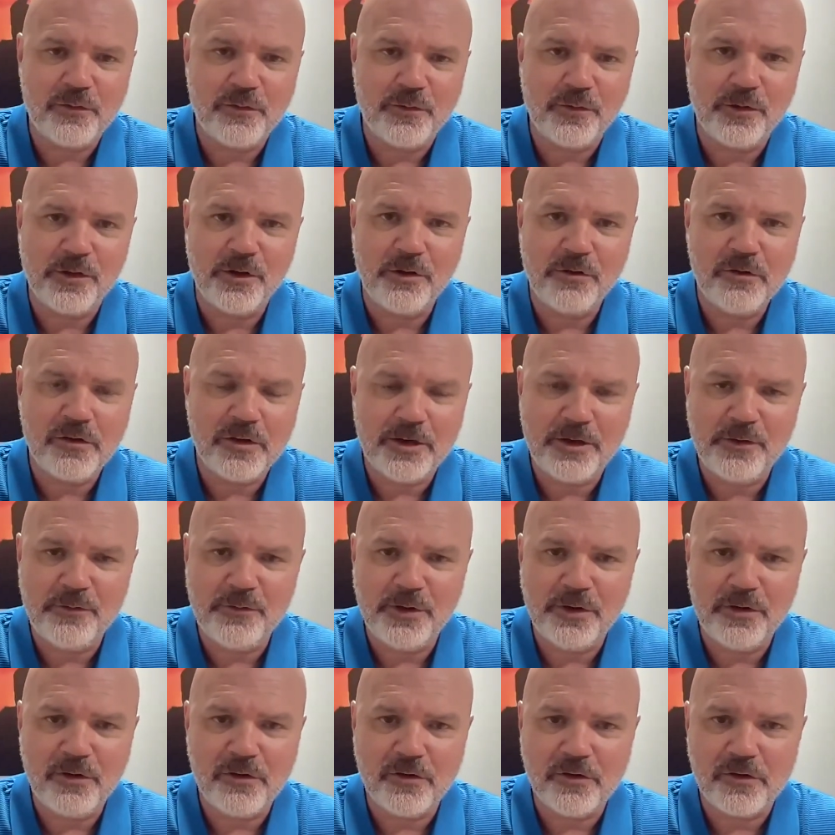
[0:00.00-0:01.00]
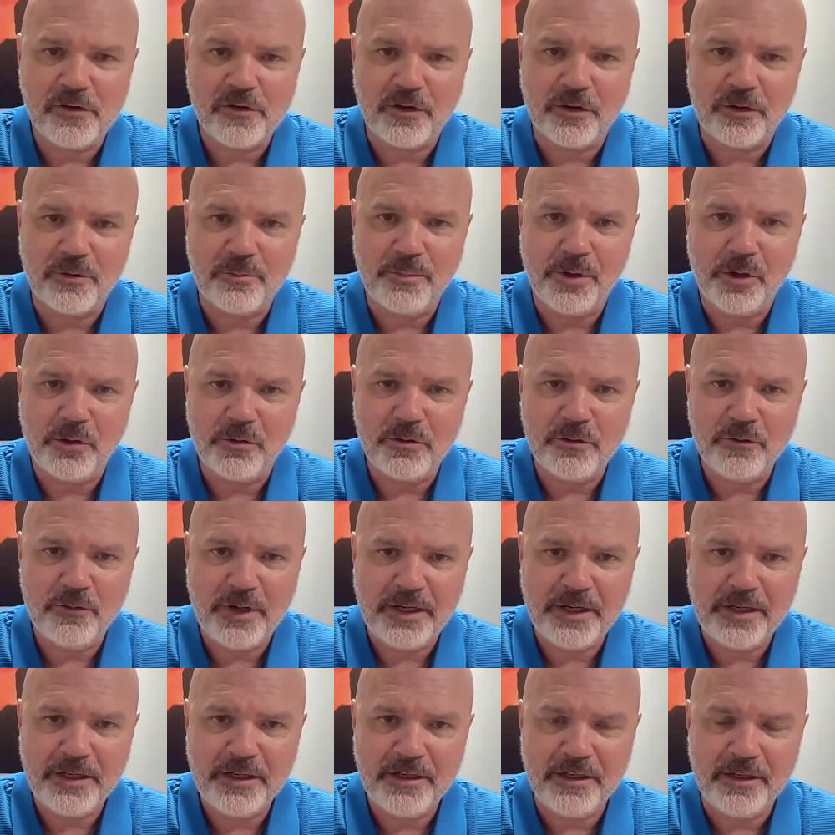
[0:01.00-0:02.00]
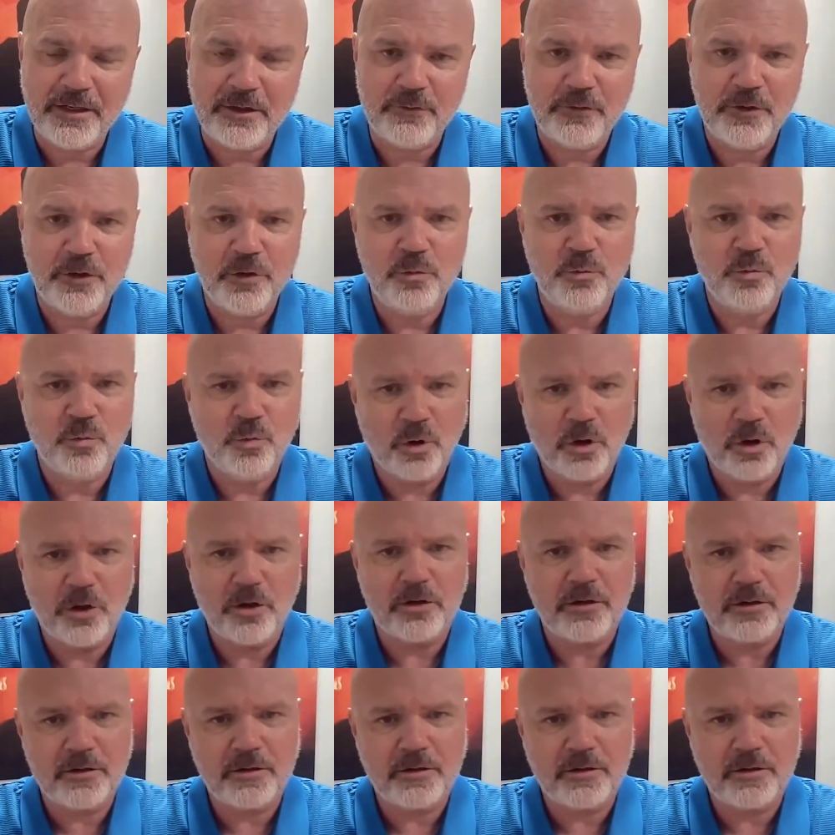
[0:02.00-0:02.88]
for those individuals that are motivated, if you work